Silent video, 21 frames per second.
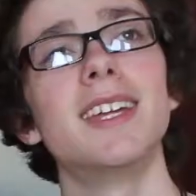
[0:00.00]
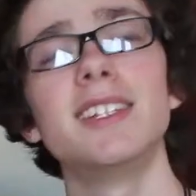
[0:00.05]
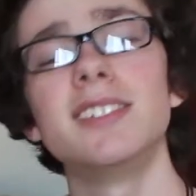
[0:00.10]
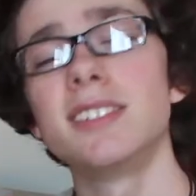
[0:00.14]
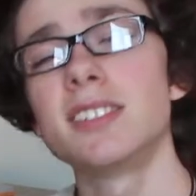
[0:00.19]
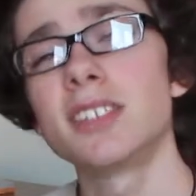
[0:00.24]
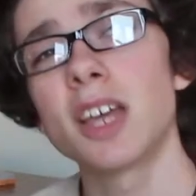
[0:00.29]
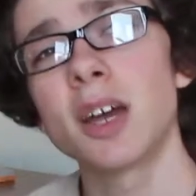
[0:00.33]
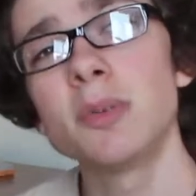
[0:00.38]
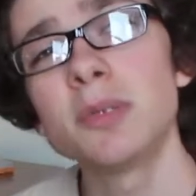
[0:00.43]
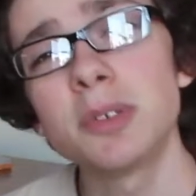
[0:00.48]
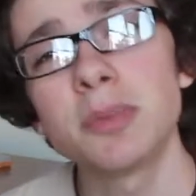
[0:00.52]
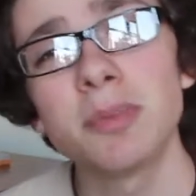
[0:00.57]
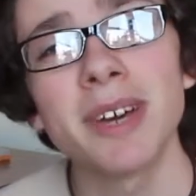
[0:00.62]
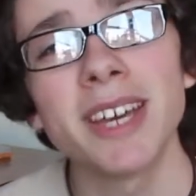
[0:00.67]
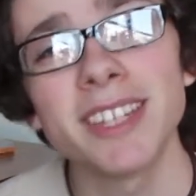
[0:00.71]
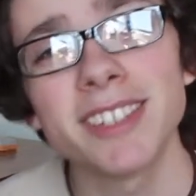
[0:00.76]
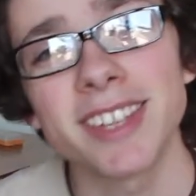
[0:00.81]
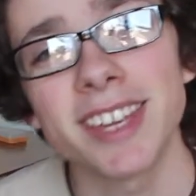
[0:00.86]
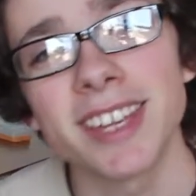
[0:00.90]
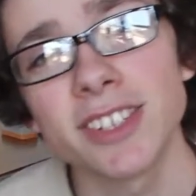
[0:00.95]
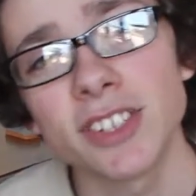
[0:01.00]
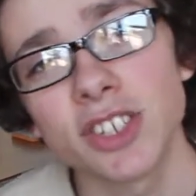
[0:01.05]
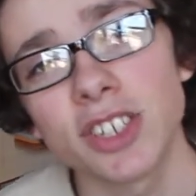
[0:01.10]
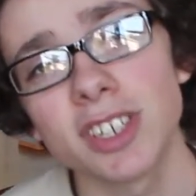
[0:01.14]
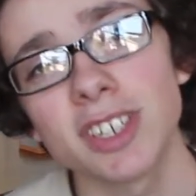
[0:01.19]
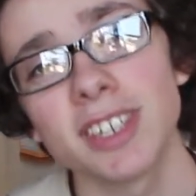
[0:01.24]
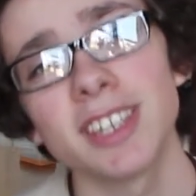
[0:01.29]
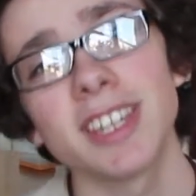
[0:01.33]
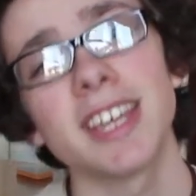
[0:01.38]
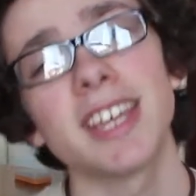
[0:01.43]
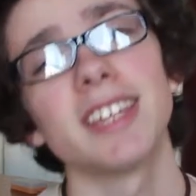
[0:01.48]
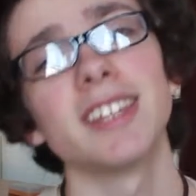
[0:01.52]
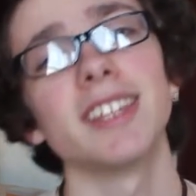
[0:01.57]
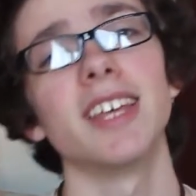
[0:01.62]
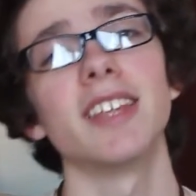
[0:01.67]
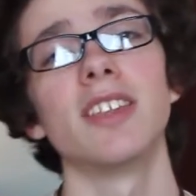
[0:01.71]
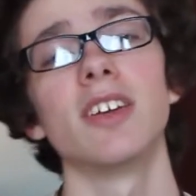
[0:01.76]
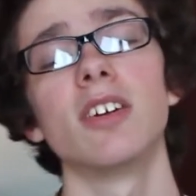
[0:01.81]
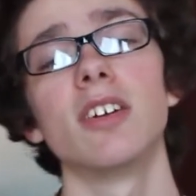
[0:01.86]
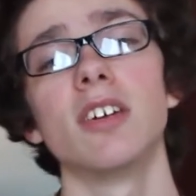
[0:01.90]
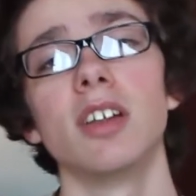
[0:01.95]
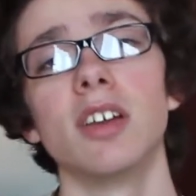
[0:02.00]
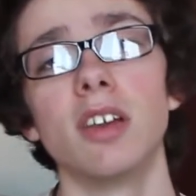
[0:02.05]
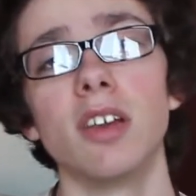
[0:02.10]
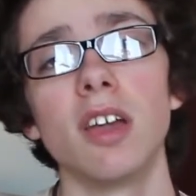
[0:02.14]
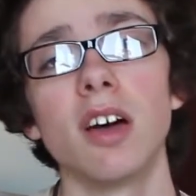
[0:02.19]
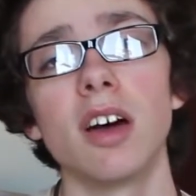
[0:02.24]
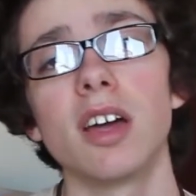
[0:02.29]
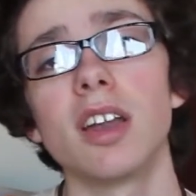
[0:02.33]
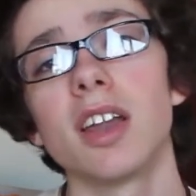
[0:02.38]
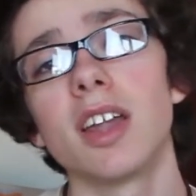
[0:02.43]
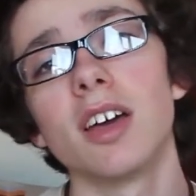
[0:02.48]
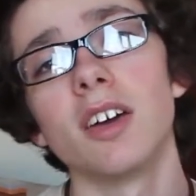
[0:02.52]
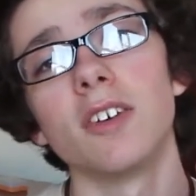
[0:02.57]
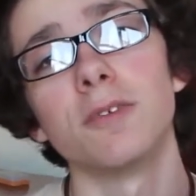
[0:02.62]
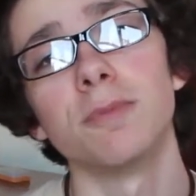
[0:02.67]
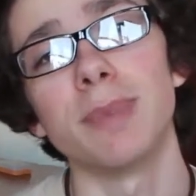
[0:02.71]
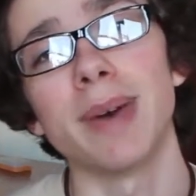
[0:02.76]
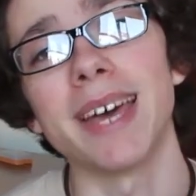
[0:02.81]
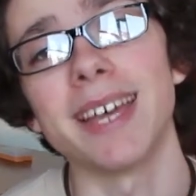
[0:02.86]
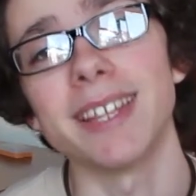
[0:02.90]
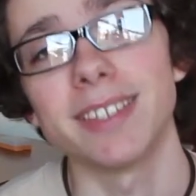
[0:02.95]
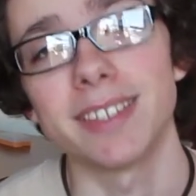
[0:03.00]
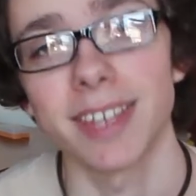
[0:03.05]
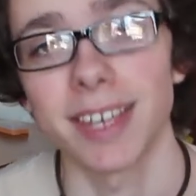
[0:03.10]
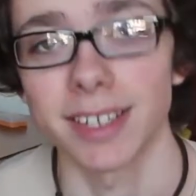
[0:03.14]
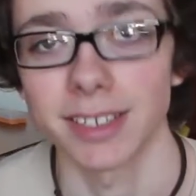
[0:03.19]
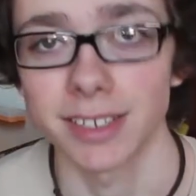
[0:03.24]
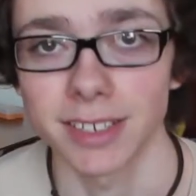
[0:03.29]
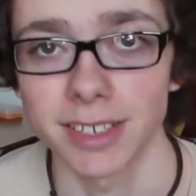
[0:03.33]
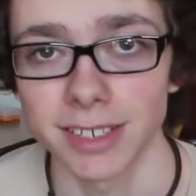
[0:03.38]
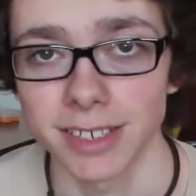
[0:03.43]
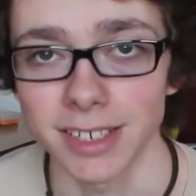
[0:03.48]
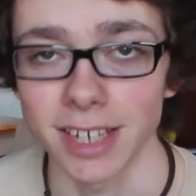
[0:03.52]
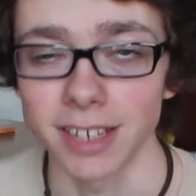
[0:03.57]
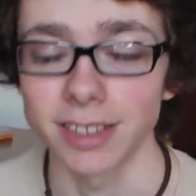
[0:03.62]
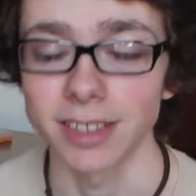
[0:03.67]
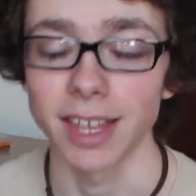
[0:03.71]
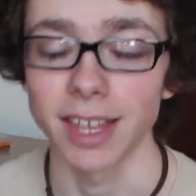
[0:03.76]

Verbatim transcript: It has come to my attention that there are a lot of bad texters out